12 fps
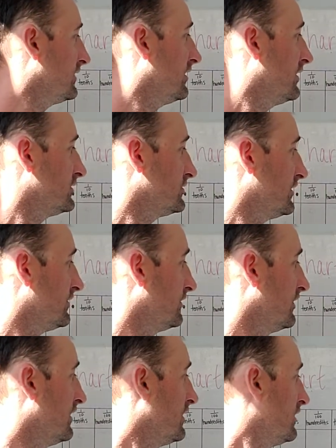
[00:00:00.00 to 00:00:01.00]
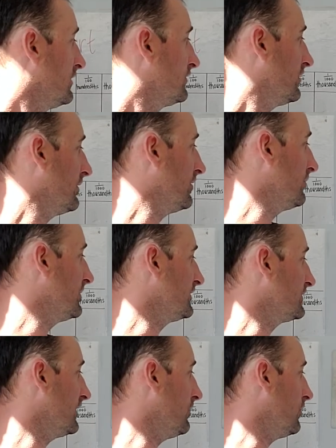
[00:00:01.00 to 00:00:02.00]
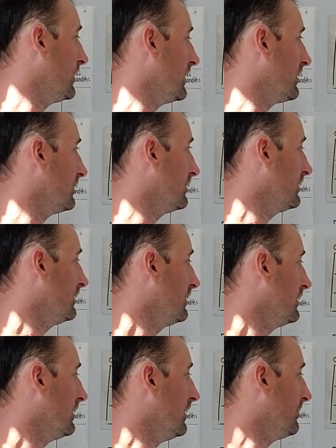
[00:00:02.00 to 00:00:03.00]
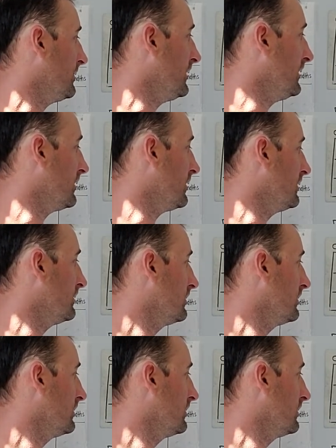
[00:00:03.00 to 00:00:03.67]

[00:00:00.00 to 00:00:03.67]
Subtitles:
hundredths. So it would be somewhere up here.